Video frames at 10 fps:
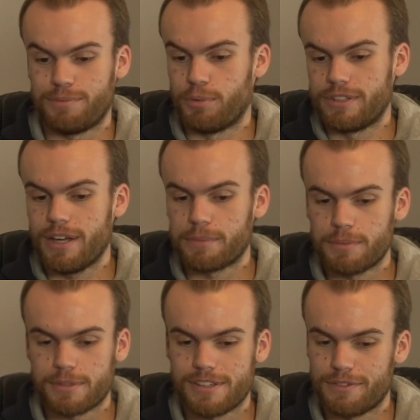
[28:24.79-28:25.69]
Well, yeah, I'm
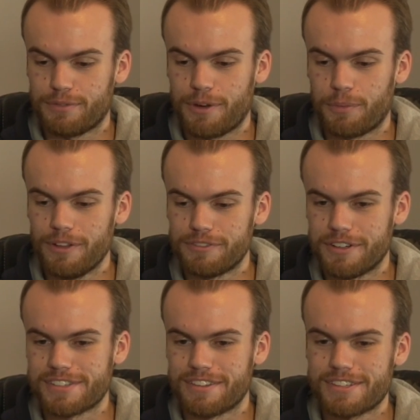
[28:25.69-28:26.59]
gonna be seeing how well it
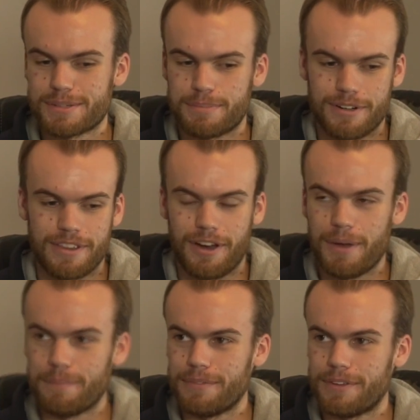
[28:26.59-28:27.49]
runs on this compared to
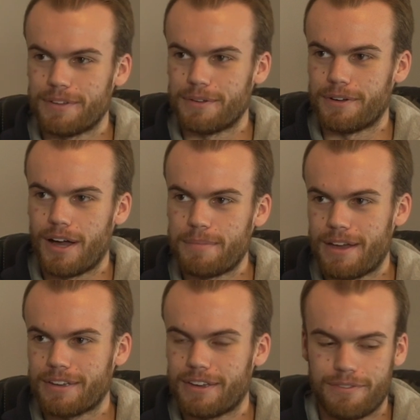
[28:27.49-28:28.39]
the
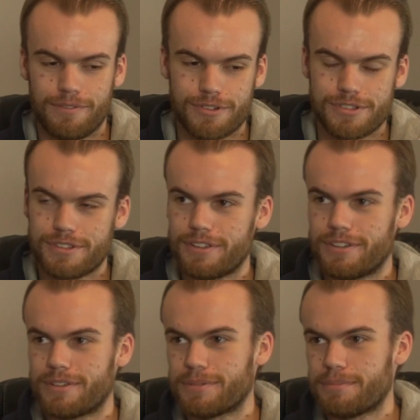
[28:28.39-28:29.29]
iMac and versus
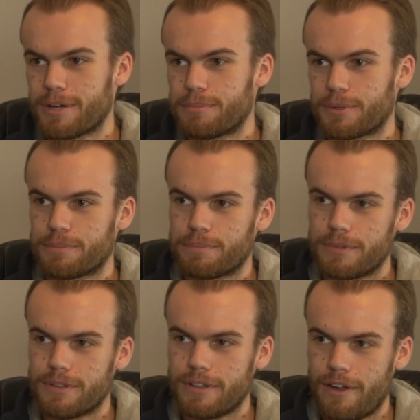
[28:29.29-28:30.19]
the MacBook
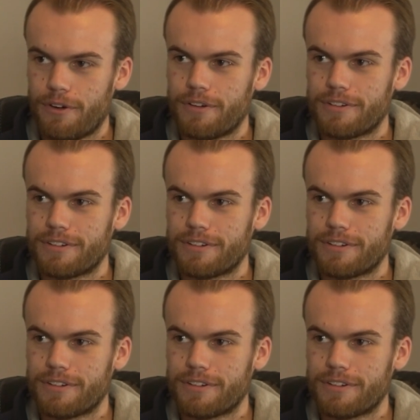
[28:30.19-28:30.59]
Air.